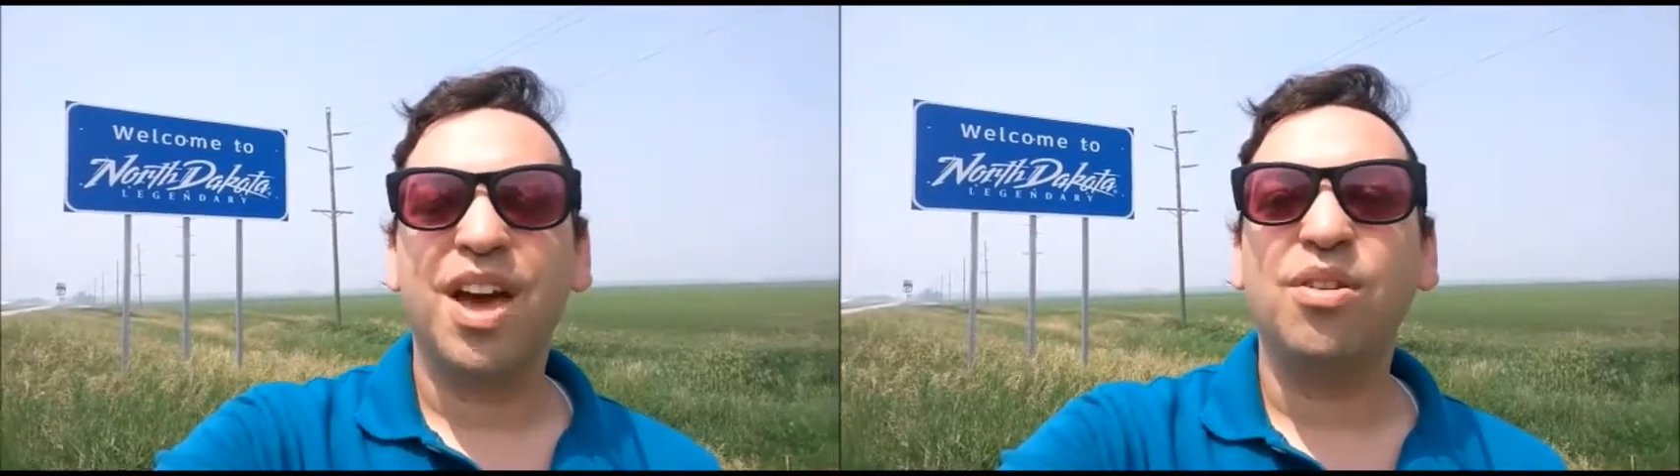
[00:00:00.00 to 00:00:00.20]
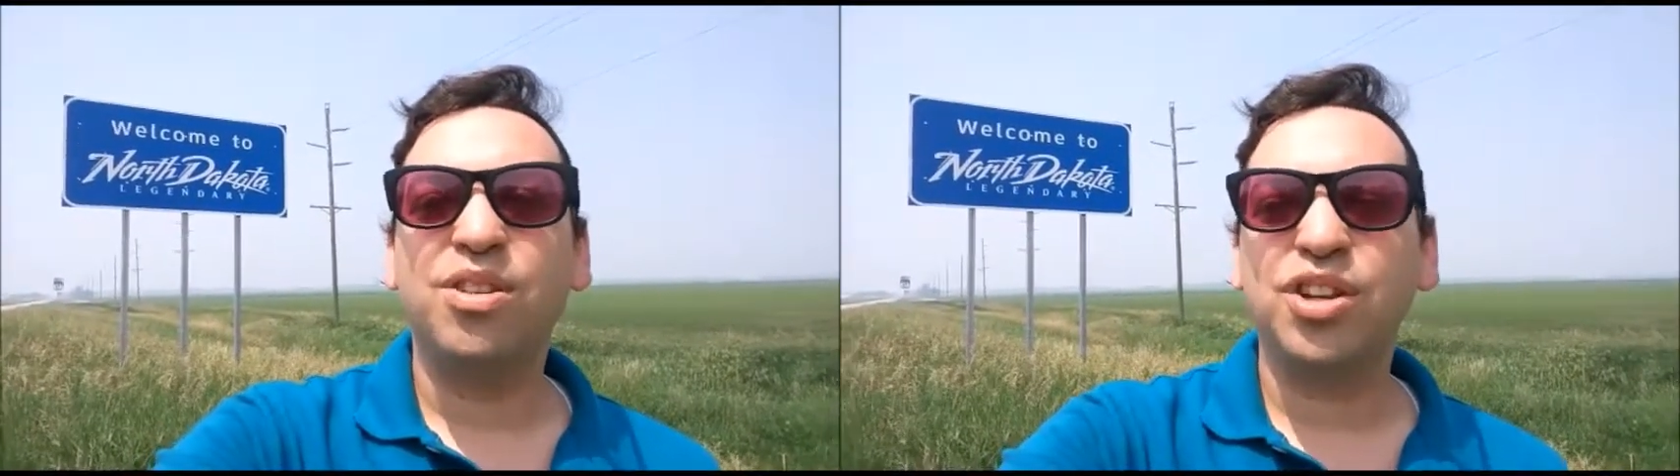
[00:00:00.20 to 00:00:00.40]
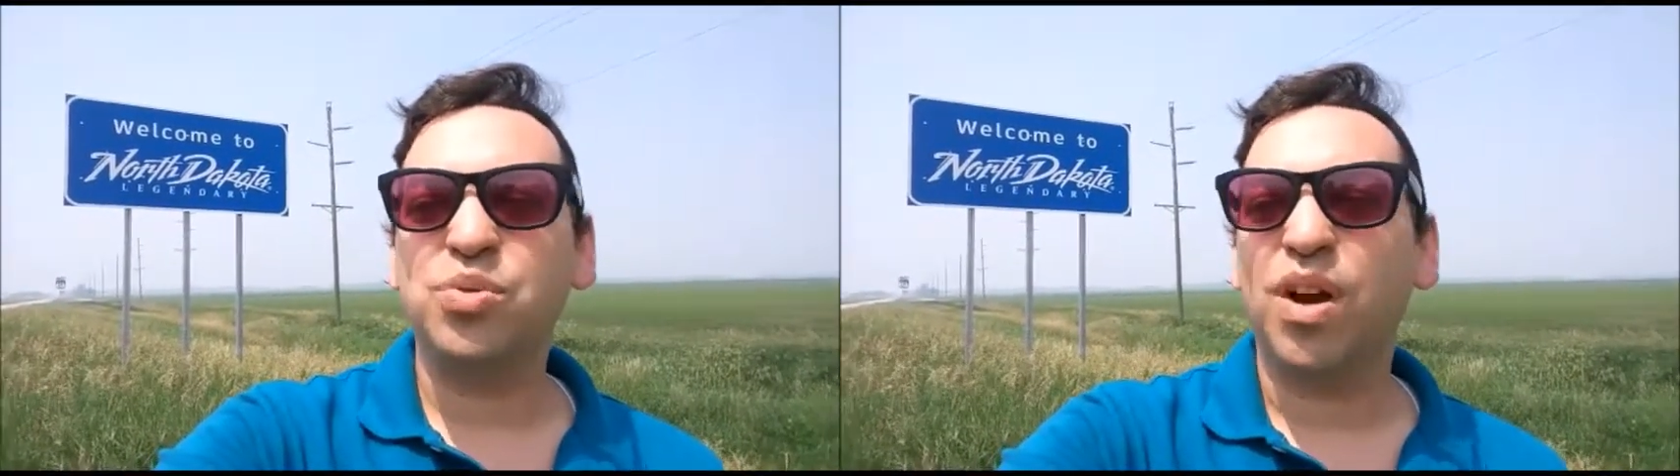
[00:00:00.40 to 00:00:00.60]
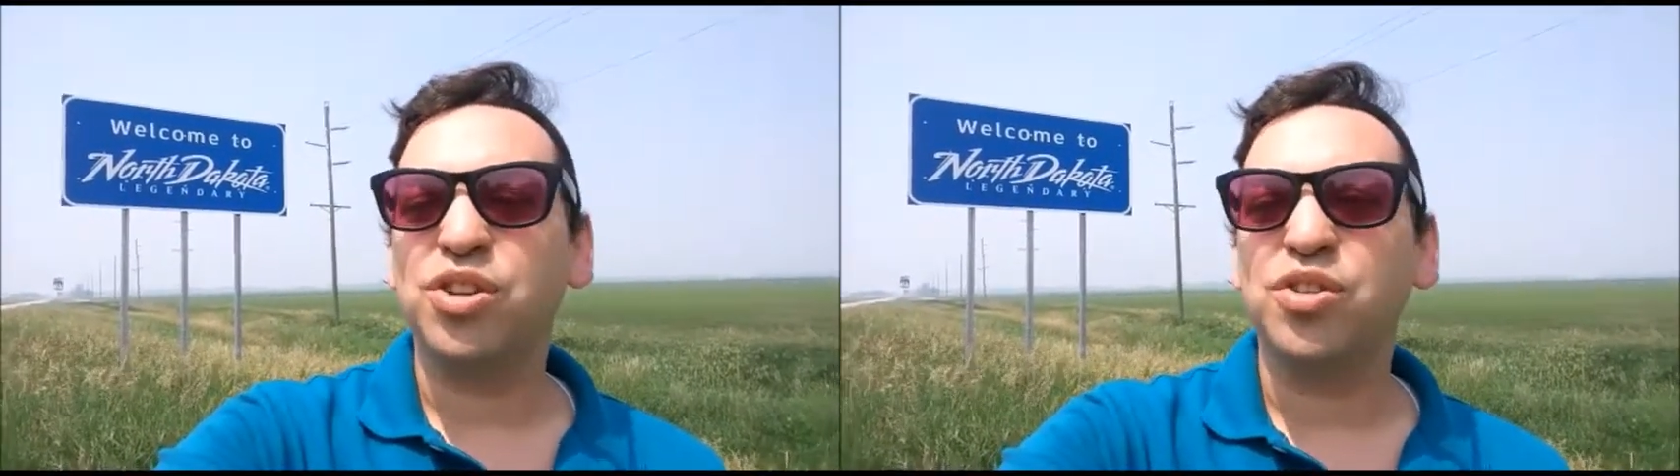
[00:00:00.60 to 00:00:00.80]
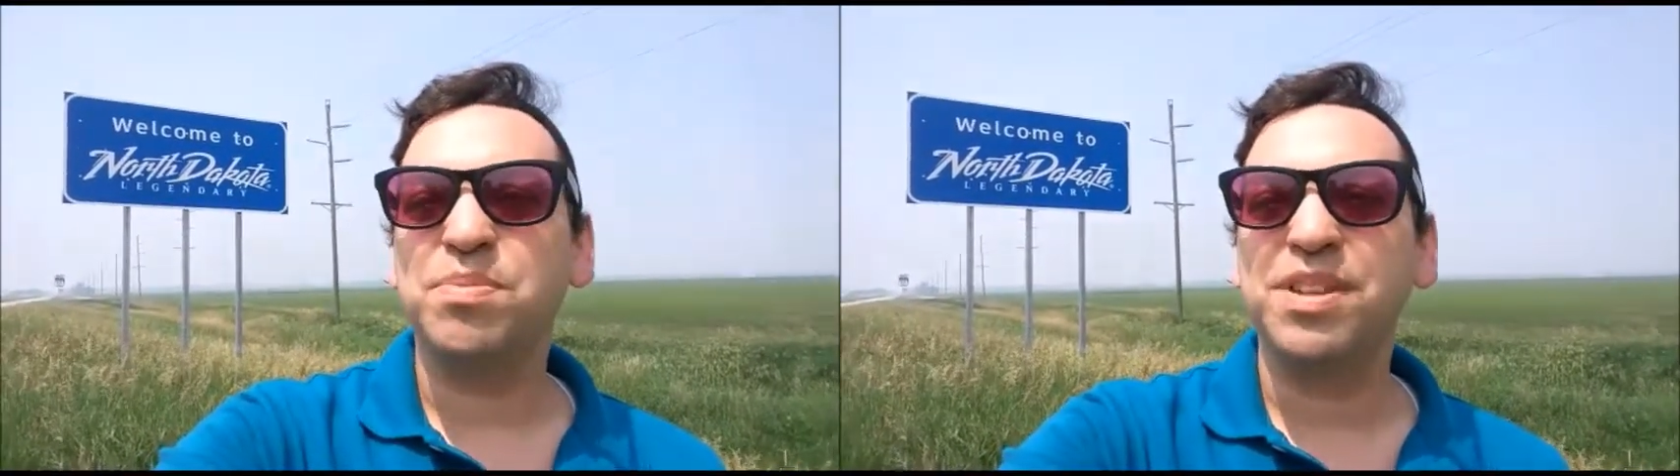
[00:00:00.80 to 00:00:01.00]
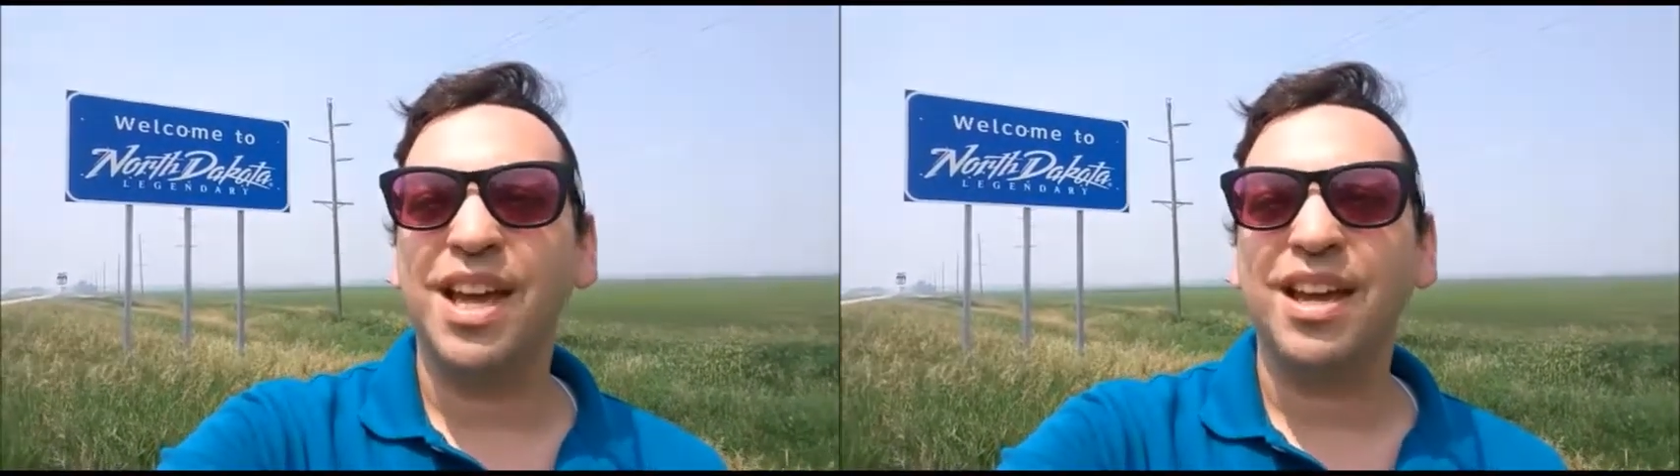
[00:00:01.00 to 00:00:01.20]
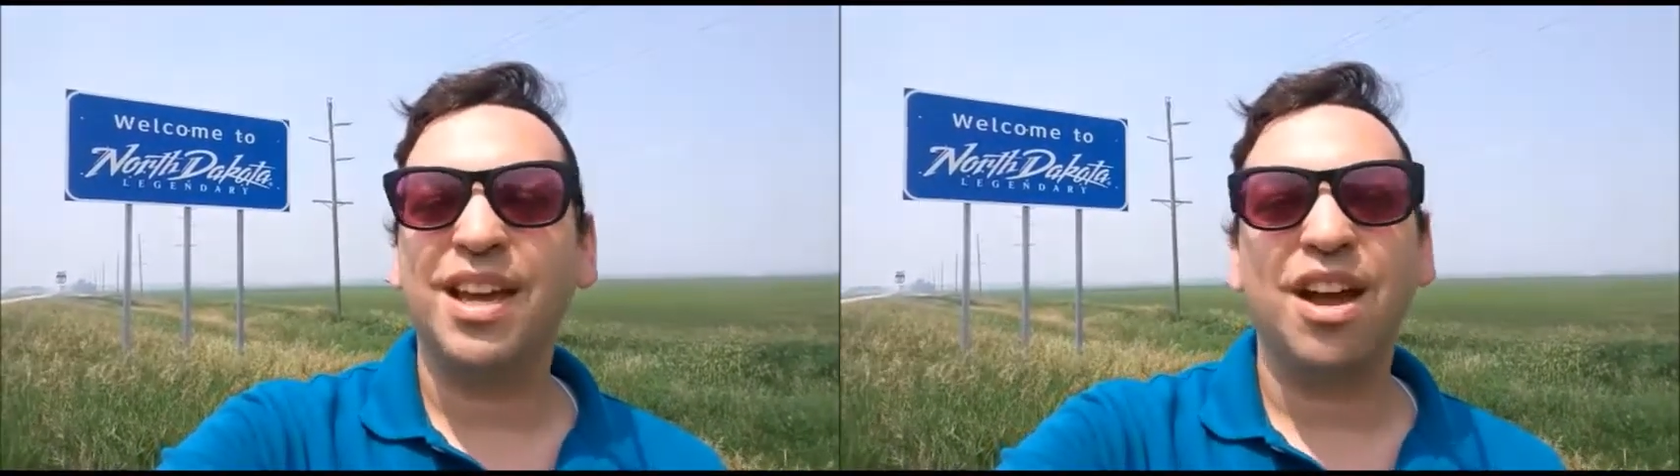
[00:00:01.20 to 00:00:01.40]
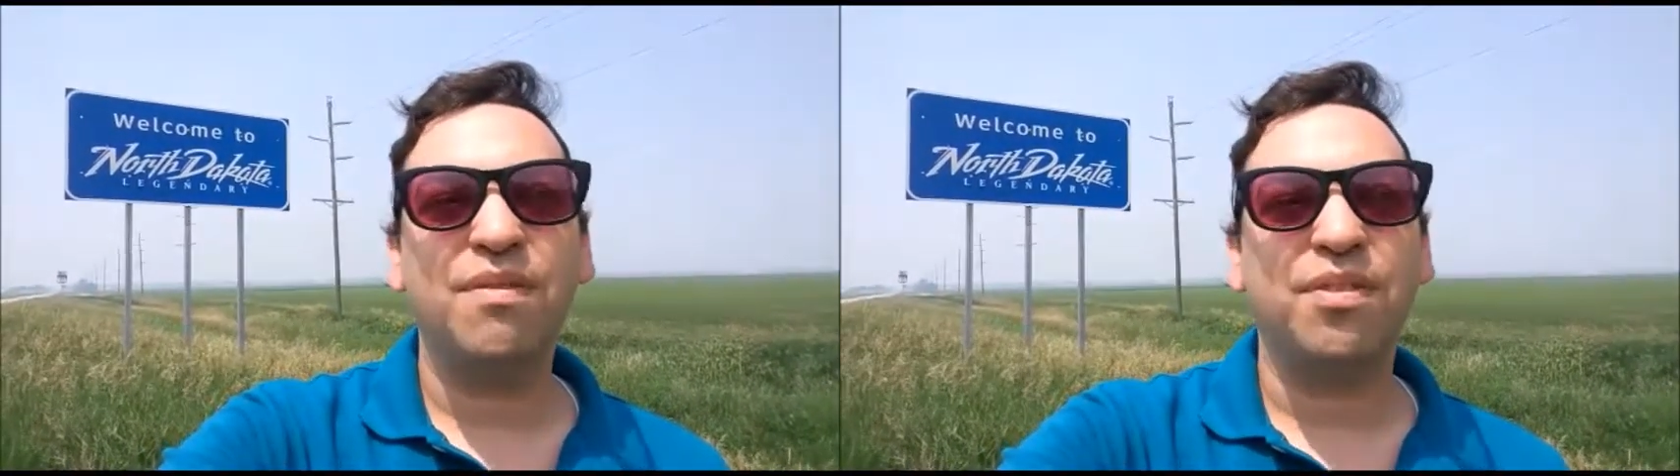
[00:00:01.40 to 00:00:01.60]
and our dishwasher has been
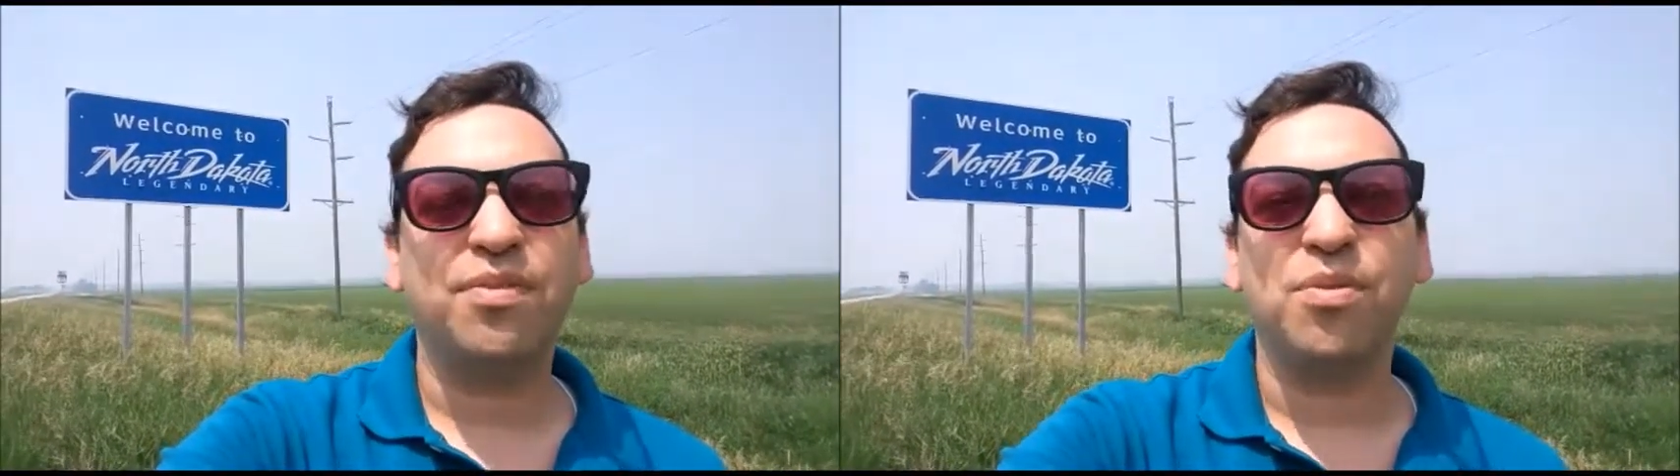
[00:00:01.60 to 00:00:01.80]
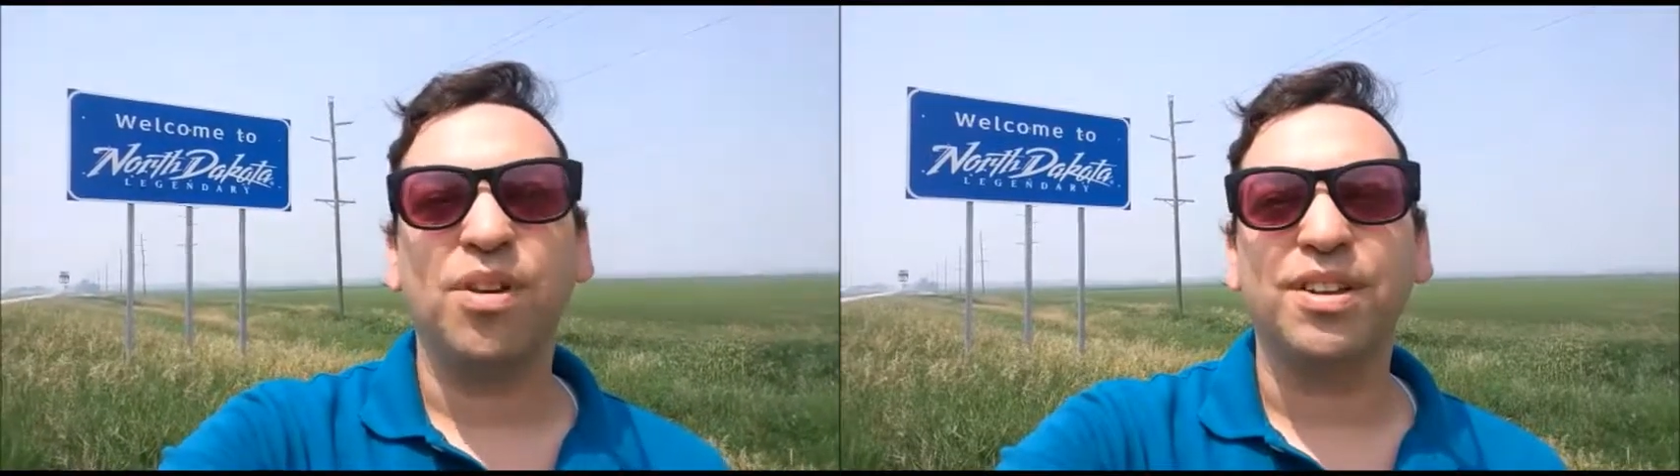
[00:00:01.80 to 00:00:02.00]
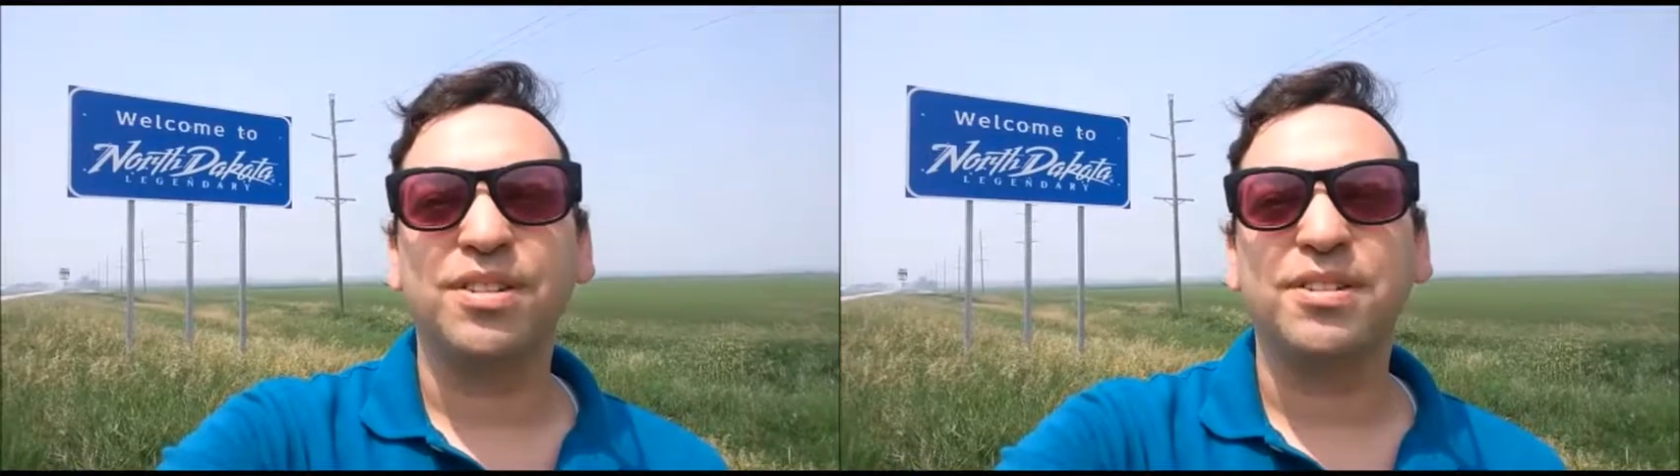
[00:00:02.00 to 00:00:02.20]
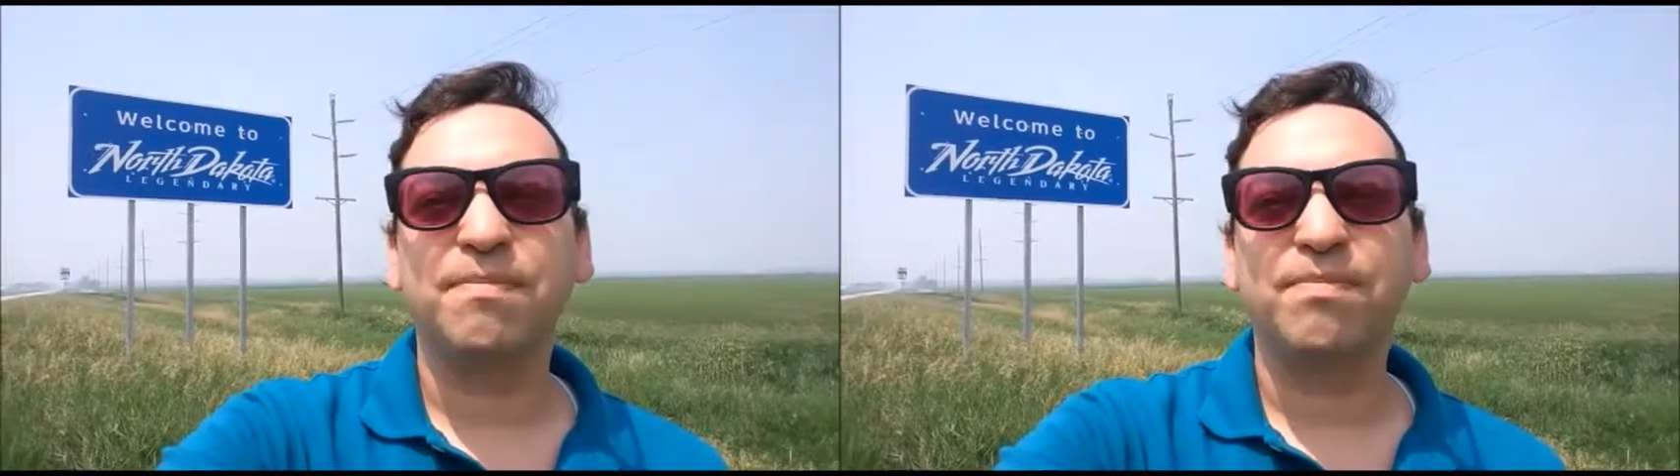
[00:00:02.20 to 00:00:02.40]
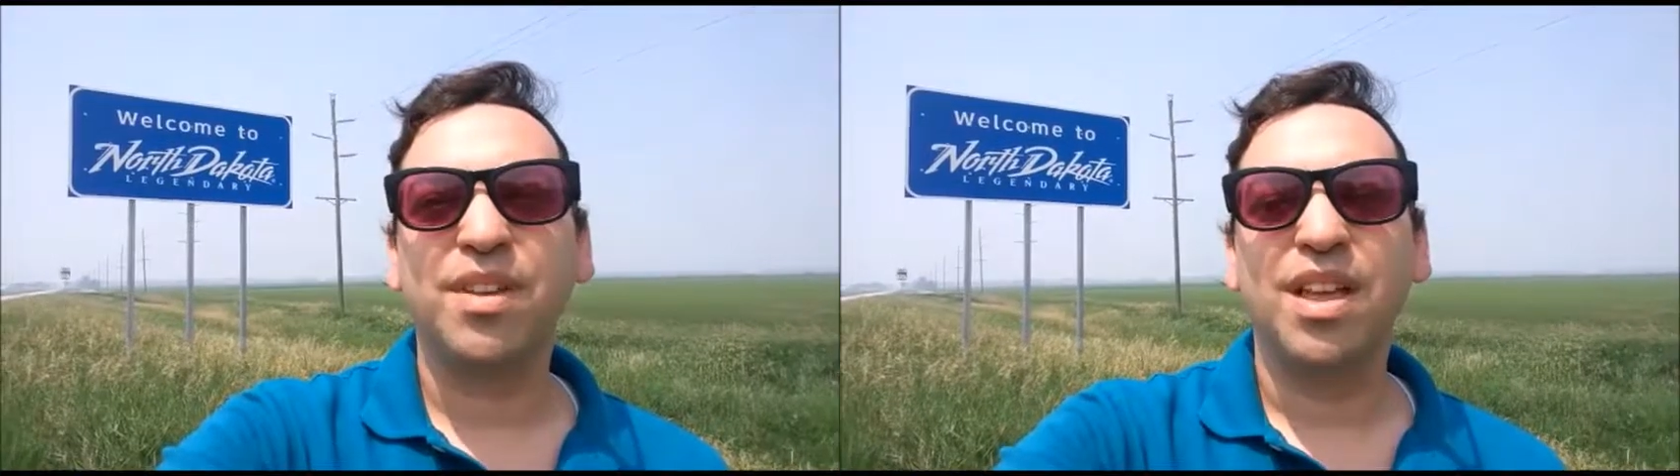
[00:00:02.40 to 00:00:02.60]
taking care of it for us.